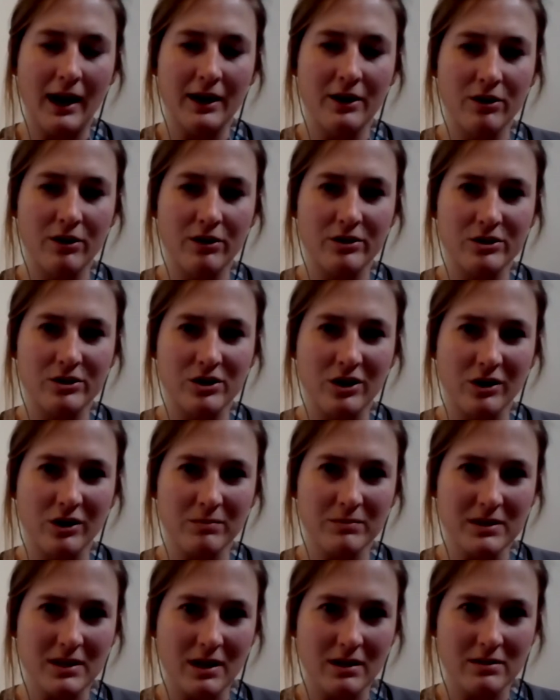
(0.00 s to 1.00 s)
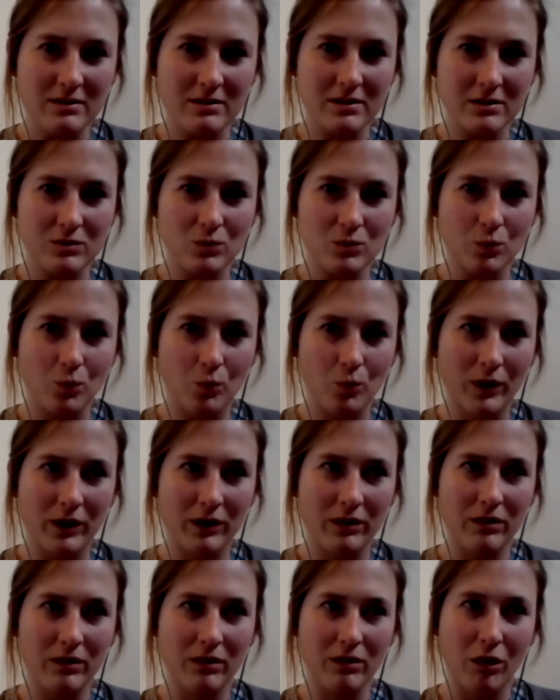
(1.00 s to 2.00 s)
under the circumstances,
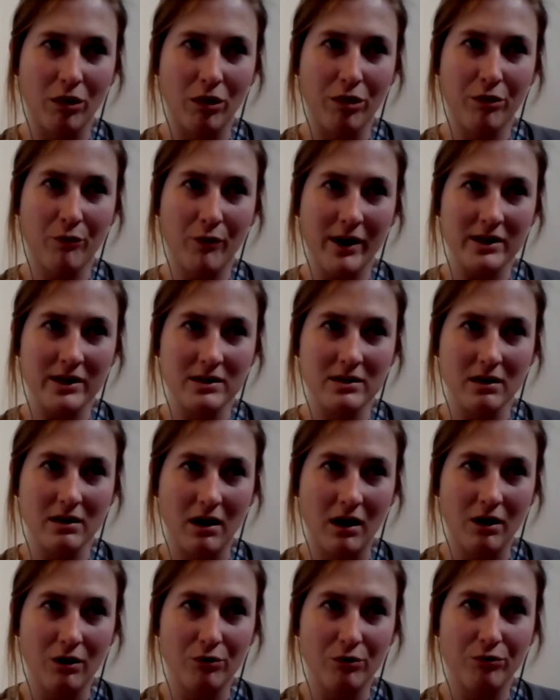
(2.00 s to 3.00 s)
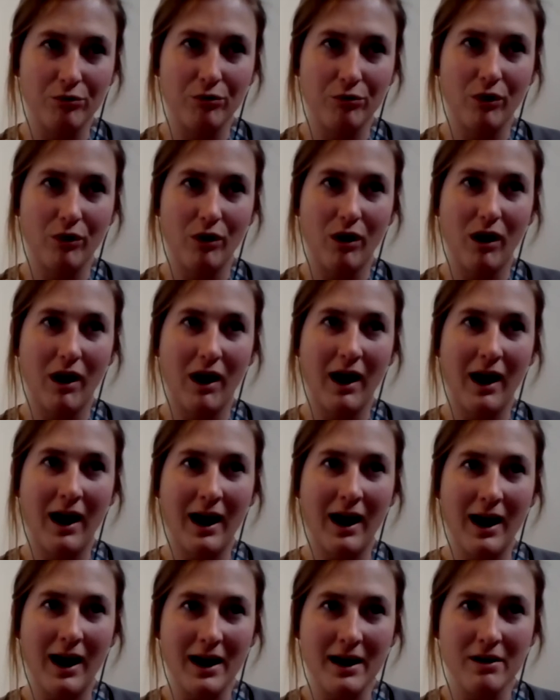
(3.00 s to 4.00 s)
with the threat of
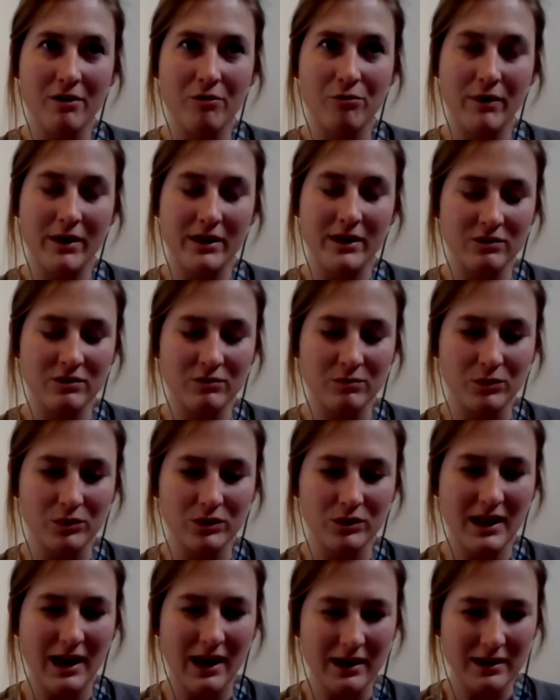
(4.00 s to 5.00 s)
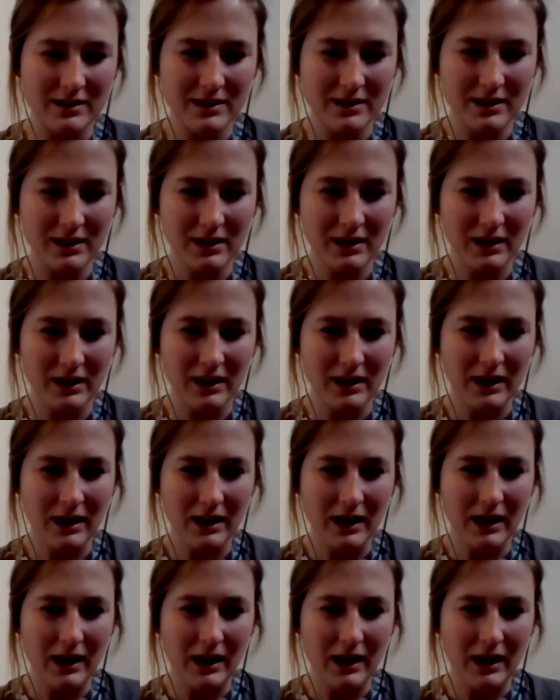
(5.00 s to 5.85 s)
high rates of mortality,